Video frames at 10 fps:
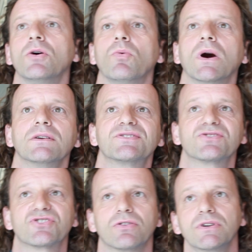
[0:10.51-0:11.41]
Well, it's a
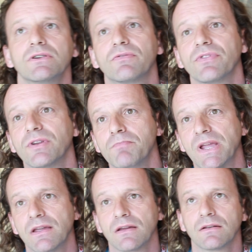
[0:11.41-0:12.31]
story of the
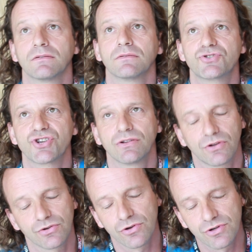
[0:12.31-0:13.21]
man Shin
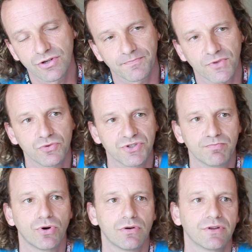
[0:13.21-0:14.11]
Dong-hyuk, who was
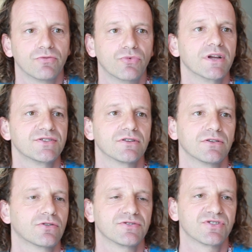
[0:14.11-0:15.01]
born and raised in
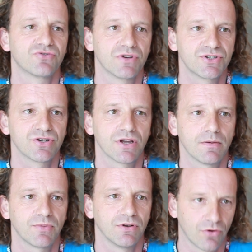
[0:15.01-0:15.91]
a concentration
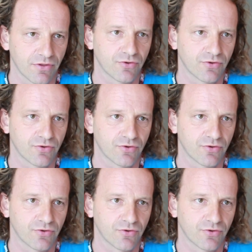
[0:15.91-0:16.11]
camp in North